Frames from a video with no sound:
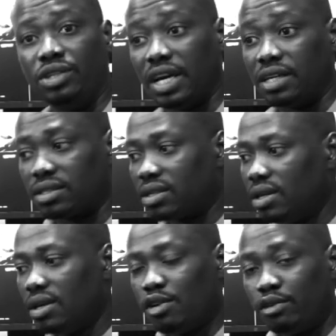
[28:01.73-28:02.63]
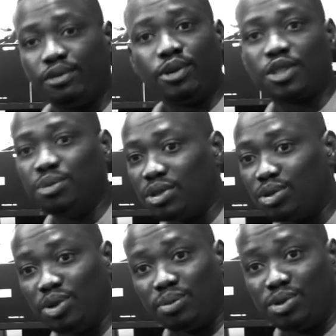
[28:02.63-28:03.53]
You guys forced me to
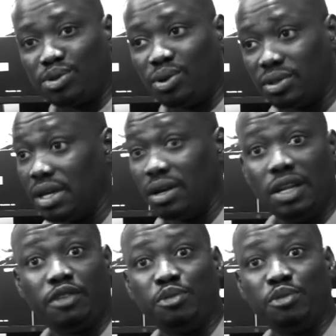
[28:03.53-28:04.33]
drop the song, now left